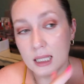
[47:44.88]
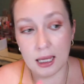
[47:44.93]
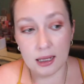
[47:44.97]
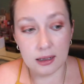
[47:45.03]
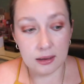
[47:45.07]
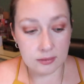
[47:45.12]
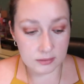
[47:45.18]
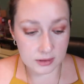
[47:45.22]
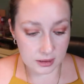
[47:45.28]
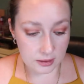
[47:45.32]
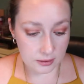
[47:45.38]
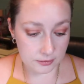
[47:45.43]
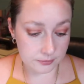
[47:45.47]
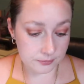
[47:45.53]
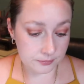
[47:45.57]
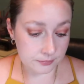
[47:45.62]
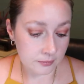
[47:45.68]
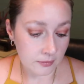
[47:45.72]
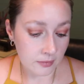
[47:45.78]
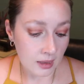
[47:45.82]
that. So
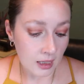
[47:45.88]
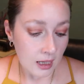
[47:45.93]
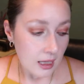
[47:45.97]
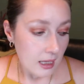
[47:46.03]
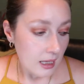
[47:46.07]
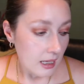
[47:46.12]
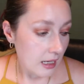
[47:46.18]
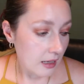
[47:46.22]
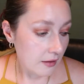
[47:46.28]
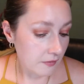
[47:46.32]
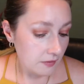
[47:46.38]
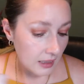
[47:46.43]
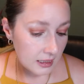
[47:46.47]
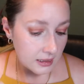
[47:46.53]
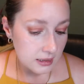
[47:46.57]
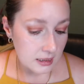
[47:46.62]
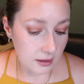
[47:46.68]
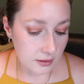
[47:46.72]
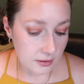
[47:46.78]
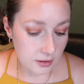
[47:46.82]
if
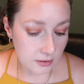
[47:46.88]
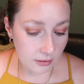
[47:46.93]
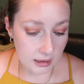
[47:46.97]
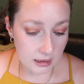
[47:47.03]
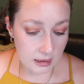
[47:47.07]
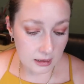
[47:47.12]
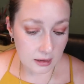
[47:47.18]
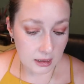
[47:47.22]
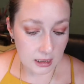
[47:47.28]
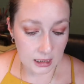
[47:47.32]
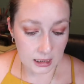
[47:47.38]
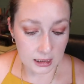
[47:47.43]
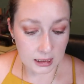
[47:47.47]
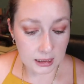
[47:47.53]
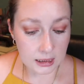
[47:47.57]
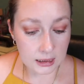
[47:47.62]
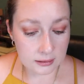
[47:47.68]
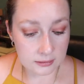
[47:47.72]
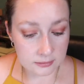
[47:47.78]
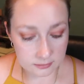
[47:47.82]
that tells you
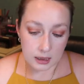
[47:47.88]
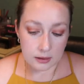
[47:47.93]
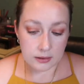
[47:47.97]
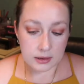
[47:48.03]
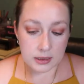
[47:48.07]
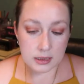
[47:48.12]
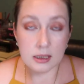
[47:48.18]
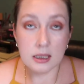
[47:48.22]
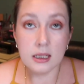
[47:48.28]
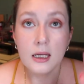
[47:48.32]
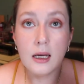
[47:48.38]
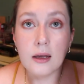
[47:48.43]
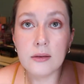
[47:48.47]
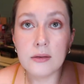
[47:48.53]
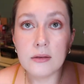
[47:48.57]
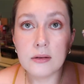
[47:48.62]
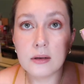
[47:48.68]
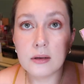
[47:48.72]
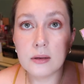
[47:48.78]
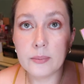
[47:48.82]
anything. Here's the
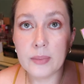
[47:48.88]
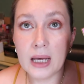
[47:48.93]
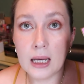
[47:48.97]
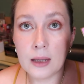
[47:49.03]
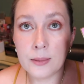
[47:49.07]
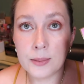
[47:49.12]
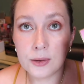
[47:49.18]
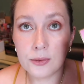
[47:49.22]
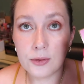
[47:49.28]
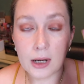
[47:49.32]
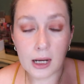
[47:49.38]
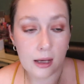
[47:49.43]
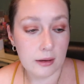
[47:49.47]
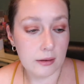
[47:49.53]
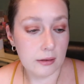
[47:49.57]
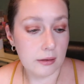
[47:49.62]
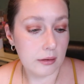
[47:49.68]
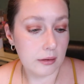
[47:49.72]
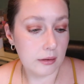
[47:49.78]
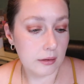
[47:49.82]
other Pat McGrath
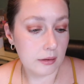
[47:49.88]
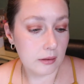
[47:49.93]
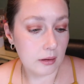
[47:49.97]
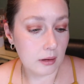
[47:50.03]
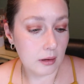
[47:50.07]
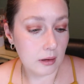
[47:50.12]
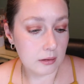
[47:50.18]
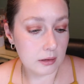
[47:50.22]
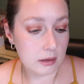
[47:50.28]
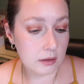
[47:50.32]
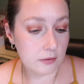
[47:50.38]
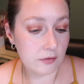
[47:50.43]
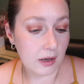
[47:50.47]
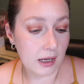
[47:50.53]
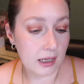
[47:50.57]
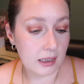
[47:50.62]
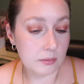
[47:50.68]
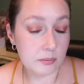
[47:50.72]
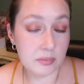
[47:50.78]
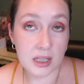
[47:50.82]

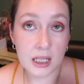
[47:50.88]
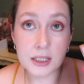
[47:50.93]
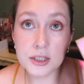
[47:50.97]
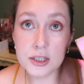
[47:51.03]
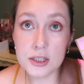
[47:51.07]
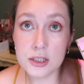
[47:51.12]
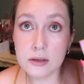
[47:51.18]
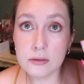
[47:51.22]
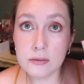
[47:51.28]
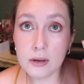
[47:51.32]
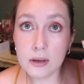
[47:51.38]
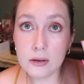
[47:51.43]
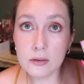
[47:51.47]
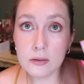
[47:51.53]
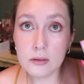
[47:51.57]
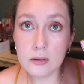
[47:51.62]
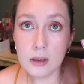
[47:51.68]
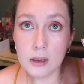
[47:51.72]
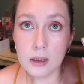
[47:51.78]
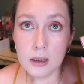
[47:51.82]
Divine Blush
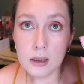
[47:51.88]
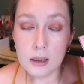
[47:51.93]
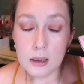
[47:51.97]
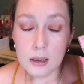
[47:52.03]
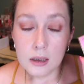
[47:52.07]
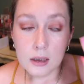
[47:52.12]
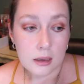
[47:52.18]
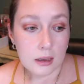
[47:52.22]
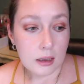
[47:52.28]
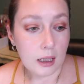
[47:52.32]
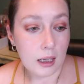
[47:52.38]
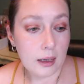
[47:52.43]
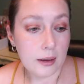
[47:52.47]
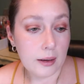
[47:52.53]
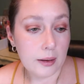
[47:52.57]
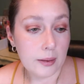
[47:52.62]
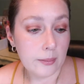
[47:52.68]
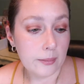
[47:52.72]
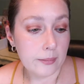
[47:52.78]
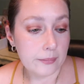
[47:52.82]
Duo.
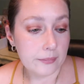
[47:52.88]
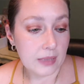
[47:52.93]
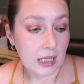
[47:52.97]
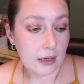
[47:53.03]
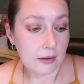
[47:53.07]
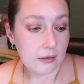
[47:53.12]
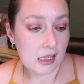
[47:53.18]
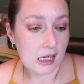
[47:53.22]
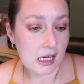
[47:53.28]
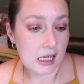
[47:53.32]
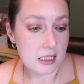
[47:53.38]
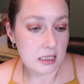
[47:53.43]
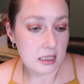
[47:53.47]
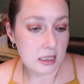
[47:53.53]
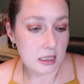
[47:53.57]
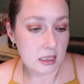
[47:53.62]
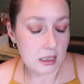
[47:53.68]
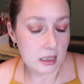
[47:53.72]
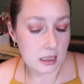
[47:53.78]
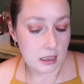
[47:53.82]
Um, now that I
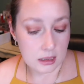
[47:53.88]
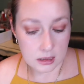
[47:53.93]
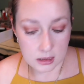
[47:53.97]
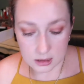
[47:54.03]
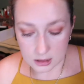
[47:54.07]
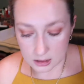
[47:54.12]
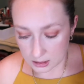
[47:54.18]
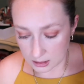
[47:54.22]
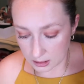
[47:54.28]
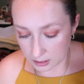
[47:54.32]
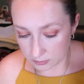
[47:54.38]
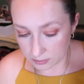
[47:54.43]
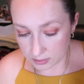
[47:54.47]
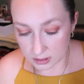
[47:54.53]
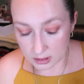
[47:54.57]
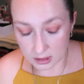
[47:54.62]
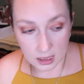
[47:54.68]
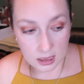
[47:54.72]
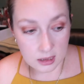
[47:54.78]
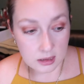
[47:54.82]
see this, I
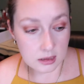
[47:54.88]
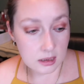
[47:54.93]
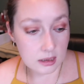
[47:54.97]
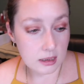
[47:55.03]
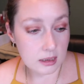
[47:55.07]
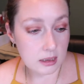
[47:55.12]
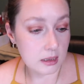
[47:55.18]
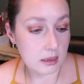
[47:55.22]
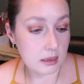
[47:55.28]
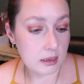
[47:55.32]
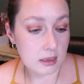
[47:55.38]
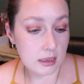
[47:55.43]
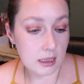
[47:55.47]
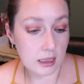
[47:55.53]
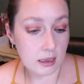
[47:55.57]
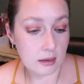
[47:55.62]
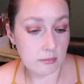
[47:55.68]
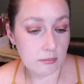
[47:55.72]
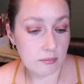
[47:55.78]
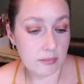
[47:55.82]
realize it's the
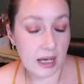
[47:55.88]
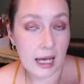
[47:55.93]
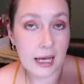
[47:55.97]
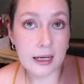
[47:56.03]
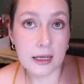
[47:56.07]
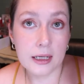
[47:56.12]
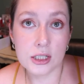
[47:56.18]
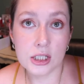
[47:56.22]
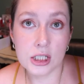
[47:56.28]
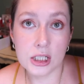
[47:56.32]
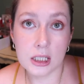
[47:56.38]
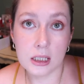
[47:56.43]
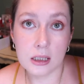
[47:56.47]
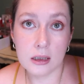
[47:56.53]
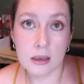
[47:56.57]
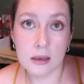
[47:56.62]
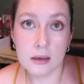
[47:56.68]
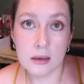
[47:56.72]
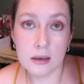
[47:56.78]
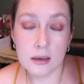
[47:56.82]
same packaging
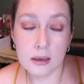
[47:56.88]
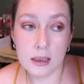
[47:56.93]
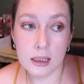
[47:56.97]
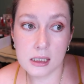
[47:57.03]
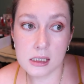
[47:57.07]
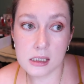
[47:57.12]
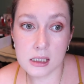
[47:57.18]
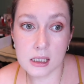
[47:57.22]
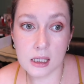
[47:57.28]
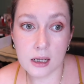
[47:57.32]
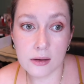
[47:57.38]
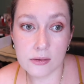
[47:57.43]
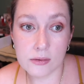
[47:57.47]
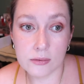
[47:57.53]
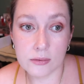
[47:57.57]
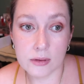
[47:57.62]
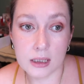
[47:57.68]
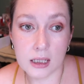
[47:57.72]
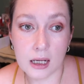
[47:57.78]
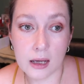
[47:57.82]
as the other
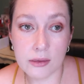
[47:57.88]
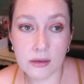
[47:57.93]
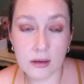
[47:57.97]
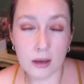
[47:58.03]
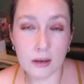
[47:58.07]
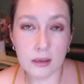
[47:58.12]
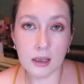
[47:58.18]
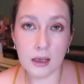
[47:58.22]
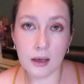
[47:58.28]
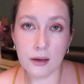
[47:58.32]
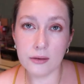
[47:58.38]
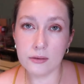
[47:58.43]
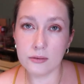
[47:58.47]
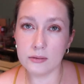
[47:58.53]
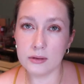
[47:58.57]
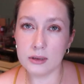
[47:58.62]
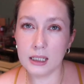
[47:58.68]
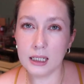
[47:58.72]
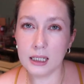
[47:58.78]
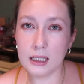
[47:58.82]
one. I thought the other
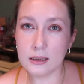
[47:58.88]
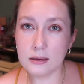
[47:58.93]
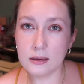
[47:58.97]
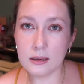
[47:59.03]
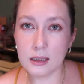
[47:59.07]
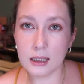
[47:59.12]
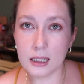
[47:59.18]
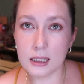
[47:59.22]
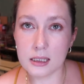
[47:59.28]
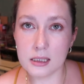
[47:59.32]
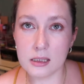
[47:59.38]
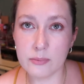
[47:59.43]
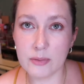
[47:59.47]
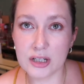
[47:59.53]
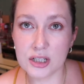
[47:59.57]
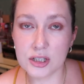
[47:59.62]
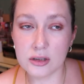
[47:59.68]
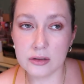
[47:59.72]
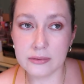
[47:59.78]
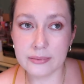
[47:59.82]
one had like a
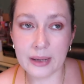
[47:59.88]
special